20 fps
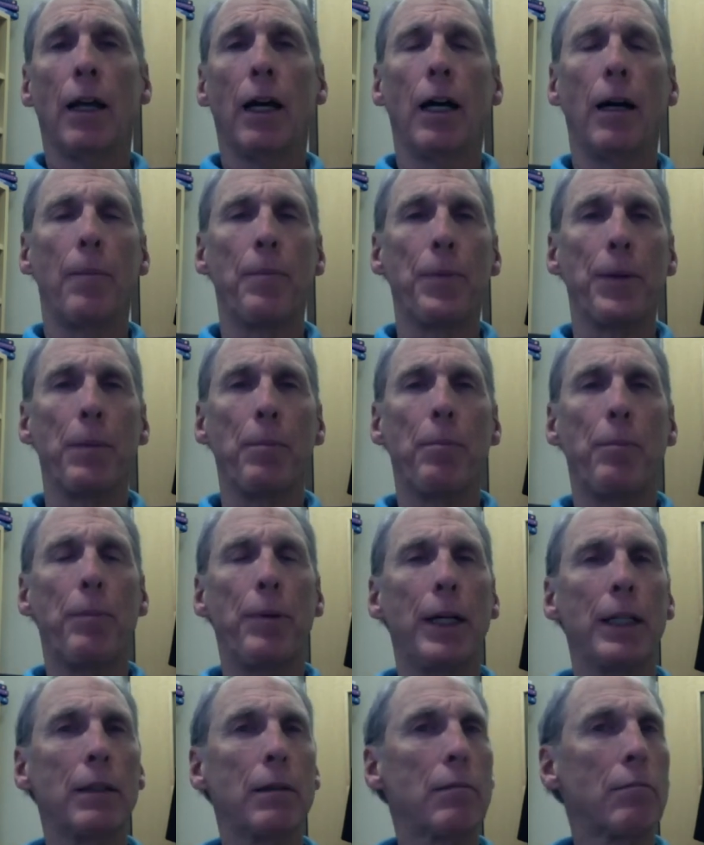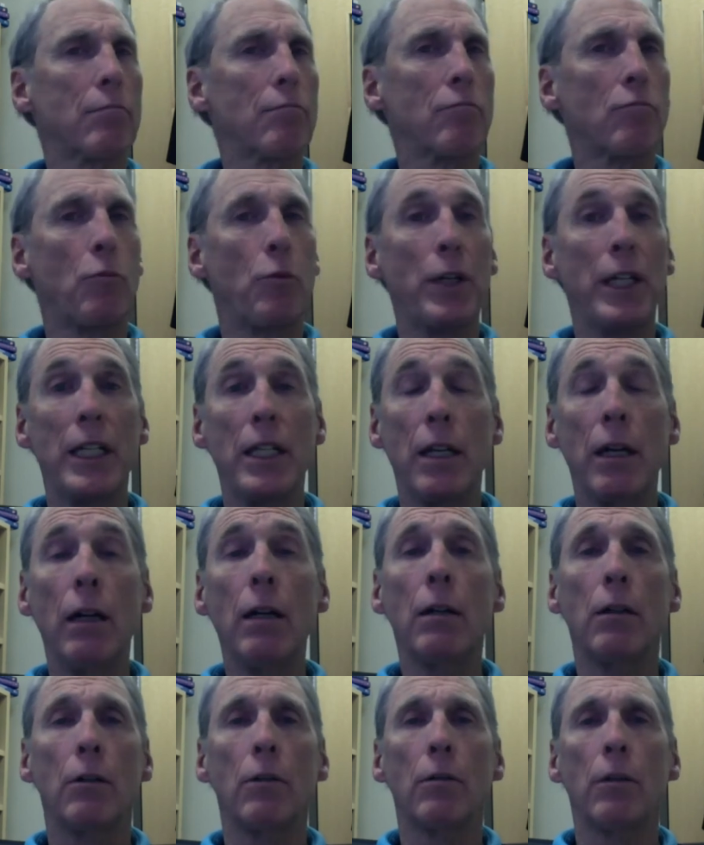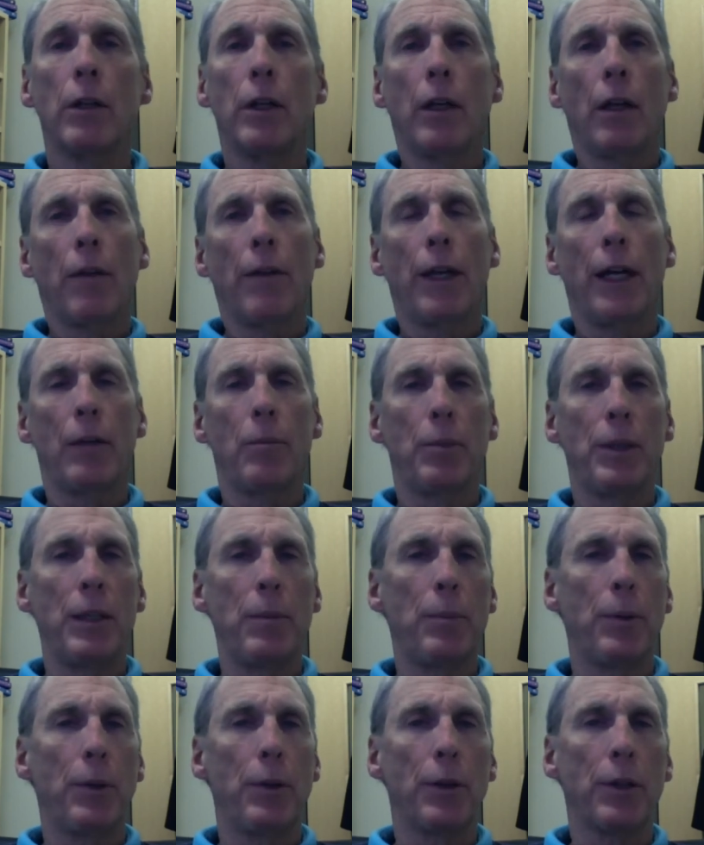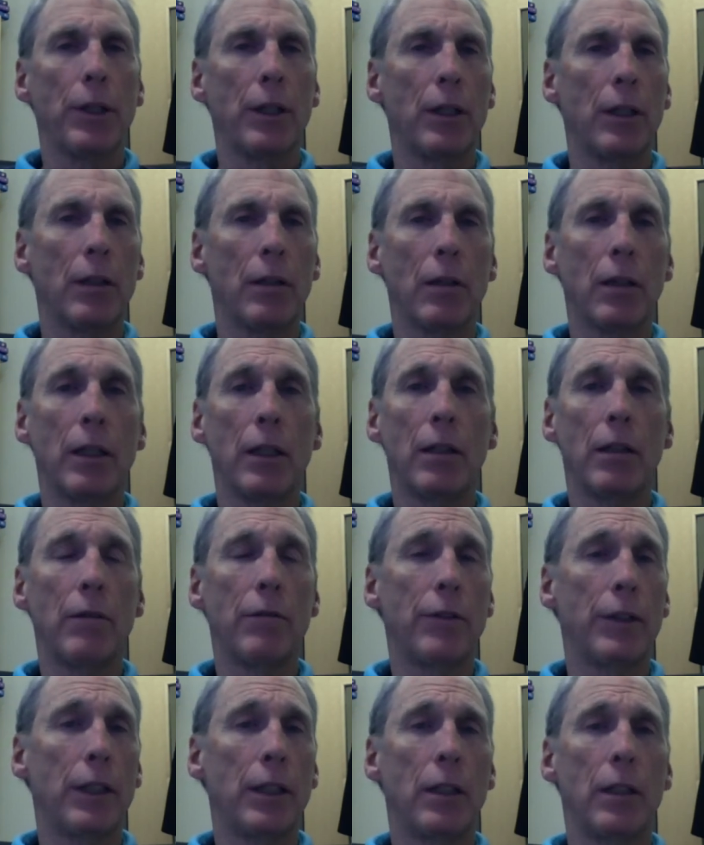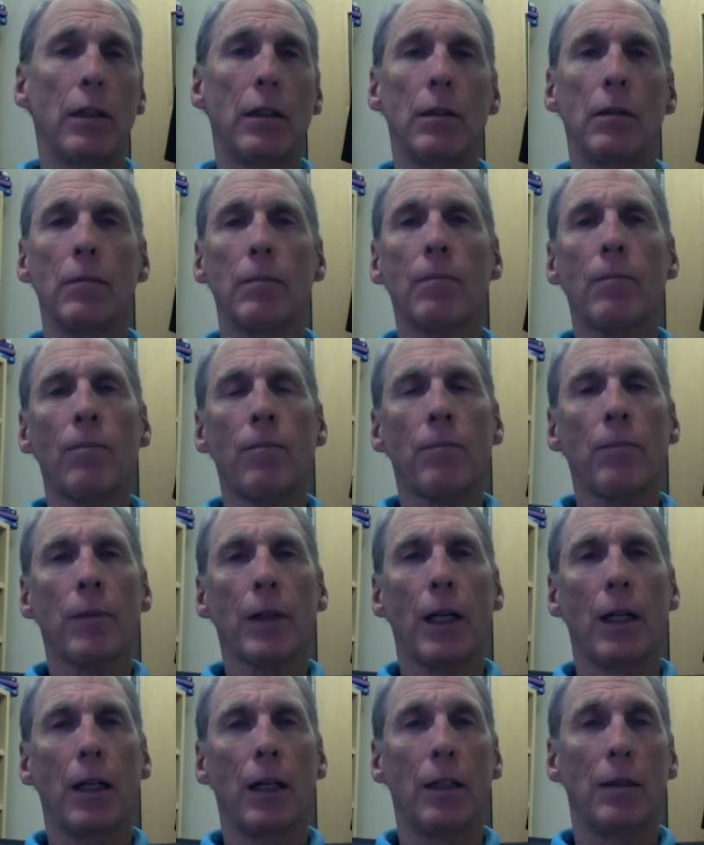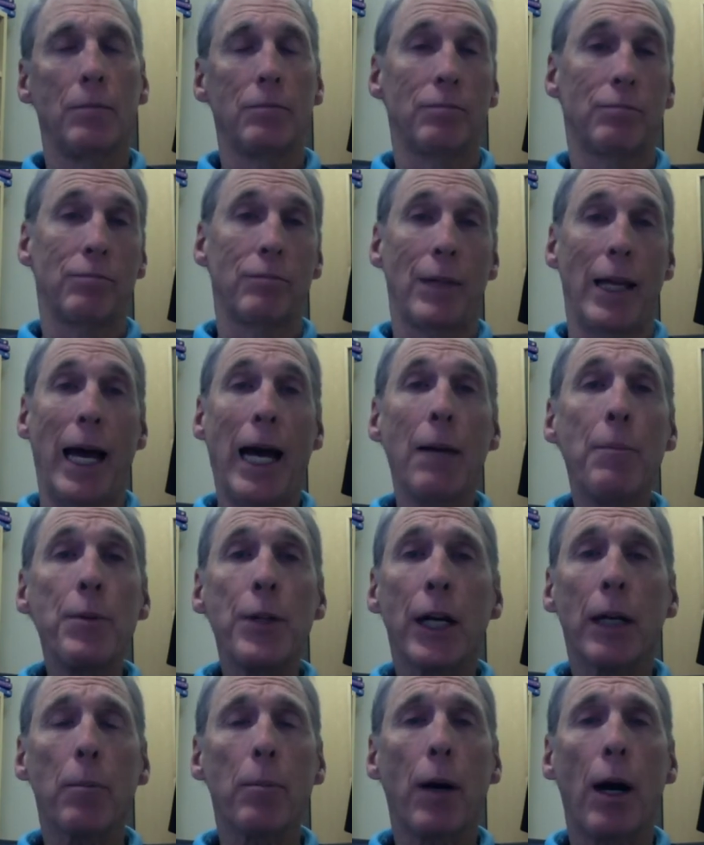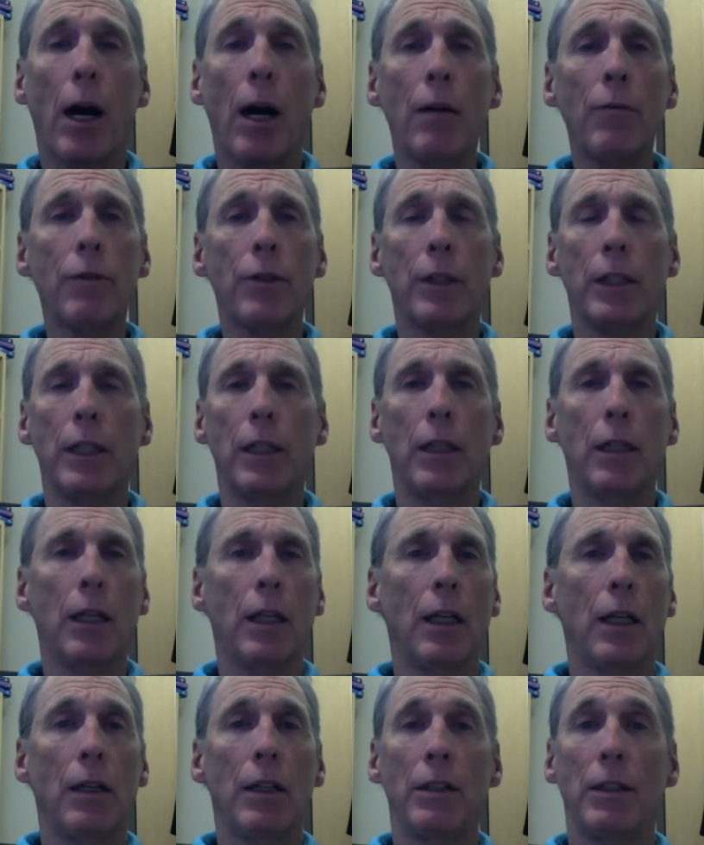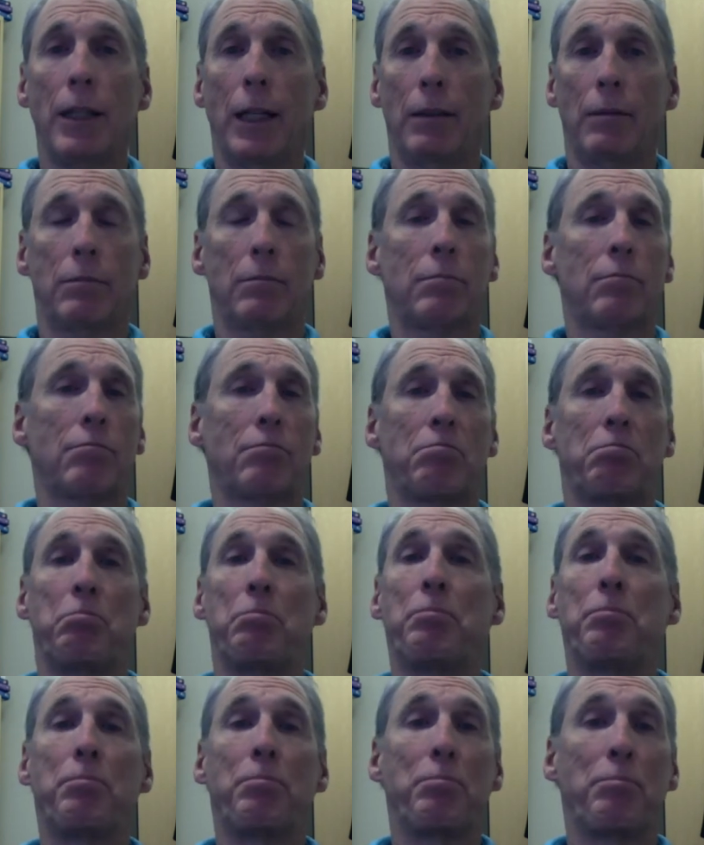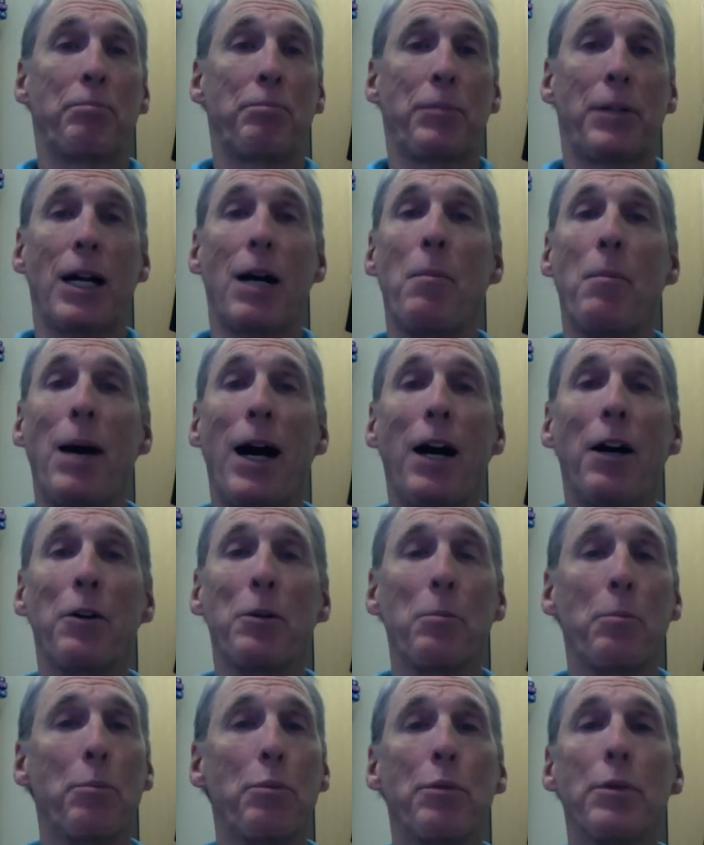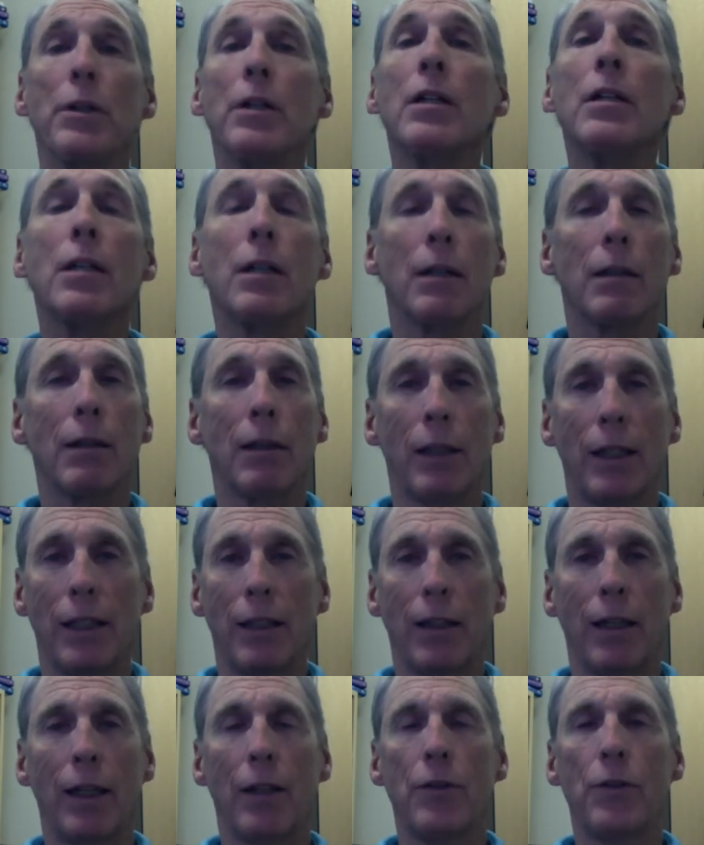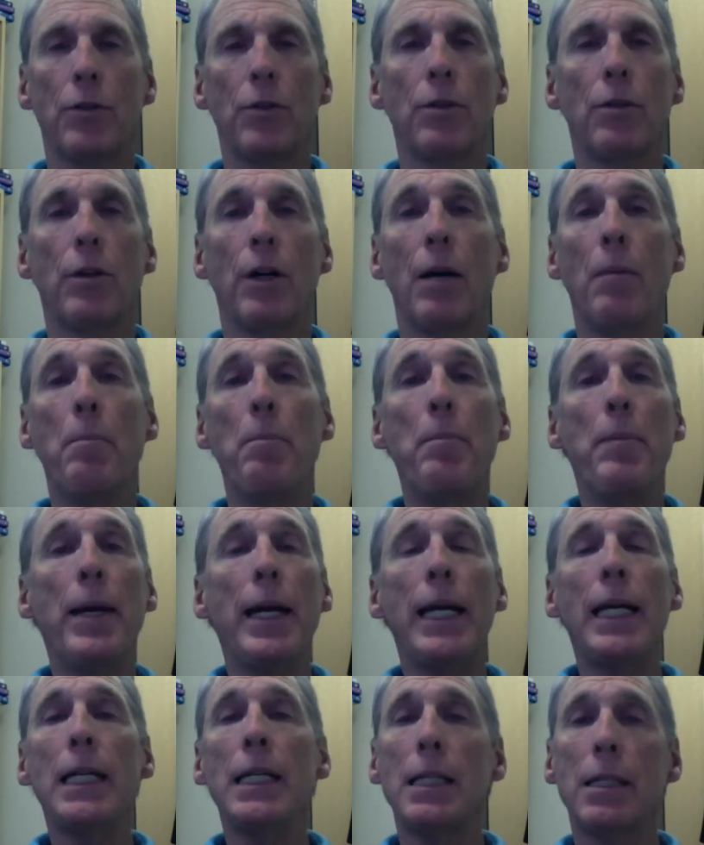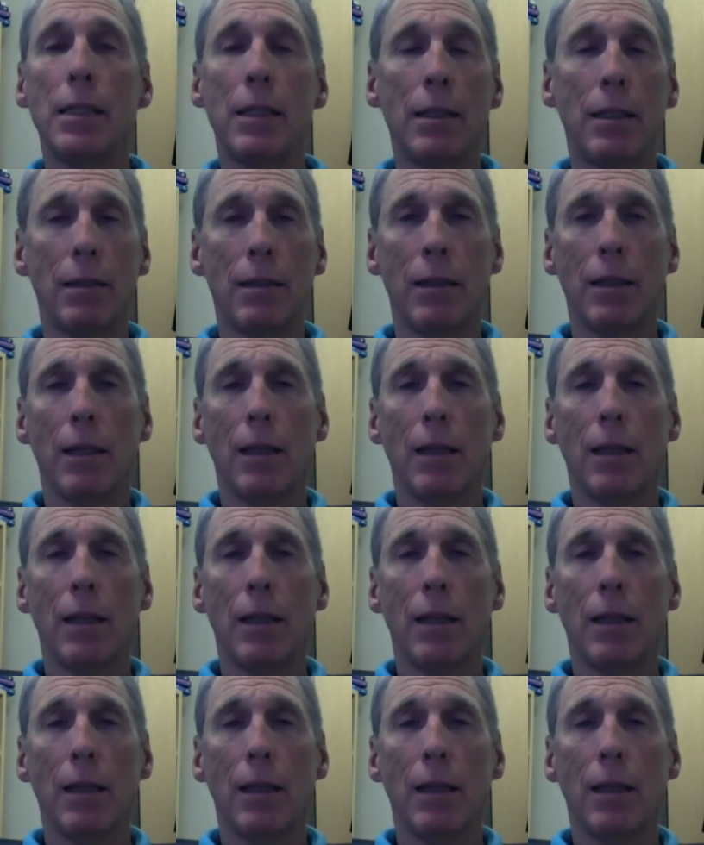But we know that people can live in abject poverty, yet come out brilliantly and do amazing